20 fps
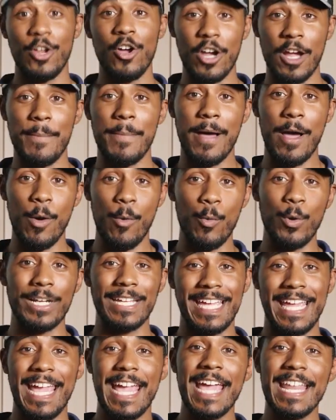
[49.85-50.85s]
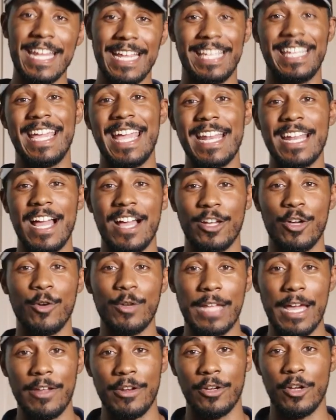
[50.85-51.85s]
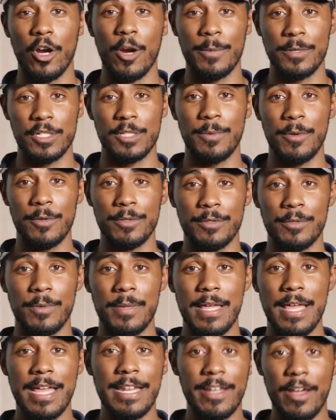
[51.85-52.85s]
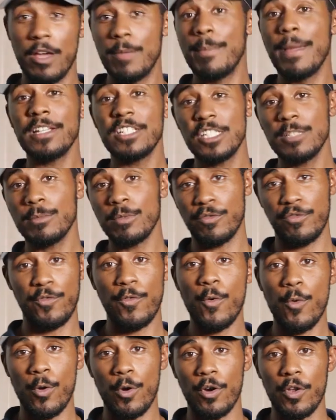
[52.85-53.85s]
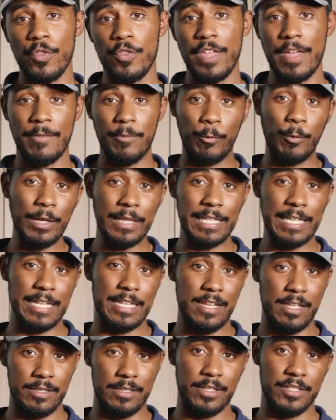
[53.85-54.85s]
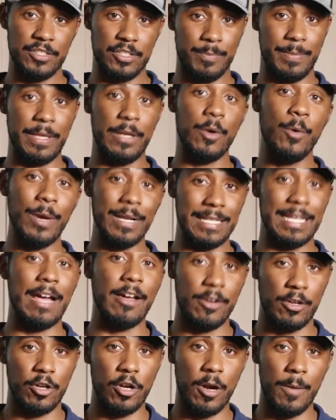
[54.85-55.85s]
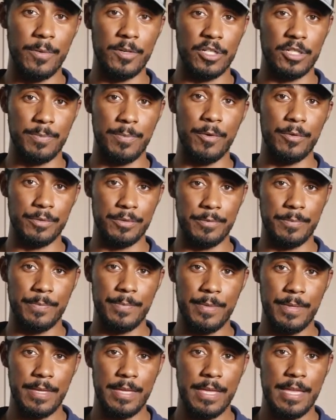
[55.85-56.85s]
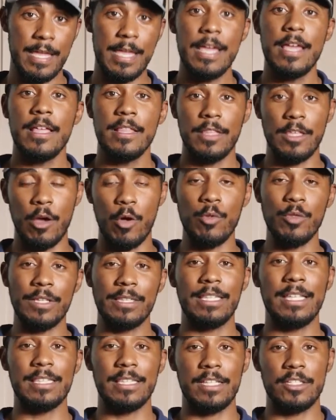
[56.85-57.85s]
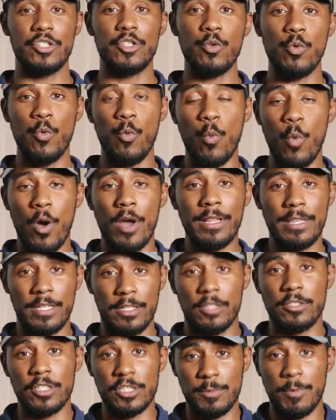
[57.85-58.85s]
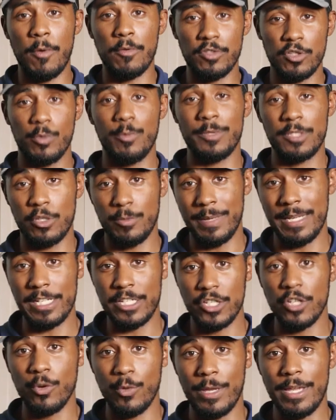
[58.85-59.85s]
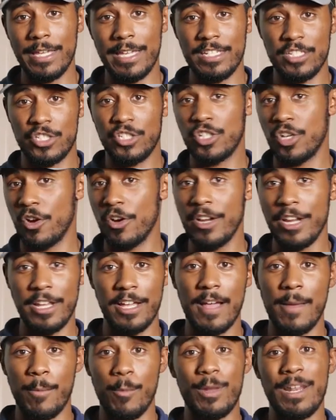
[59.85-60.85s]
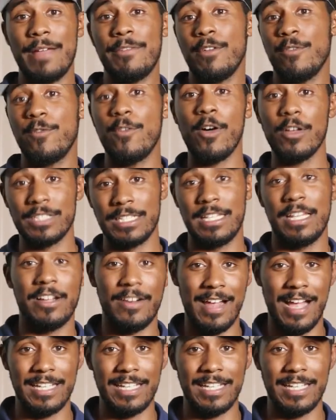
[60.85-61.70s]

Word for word: talk about what can and cannot go down a garbage disposal. Now, I mentioned before that really nothing should be going down a garbage disposal. The only thing that you want the disposal to be doing is churning up whatever falls in there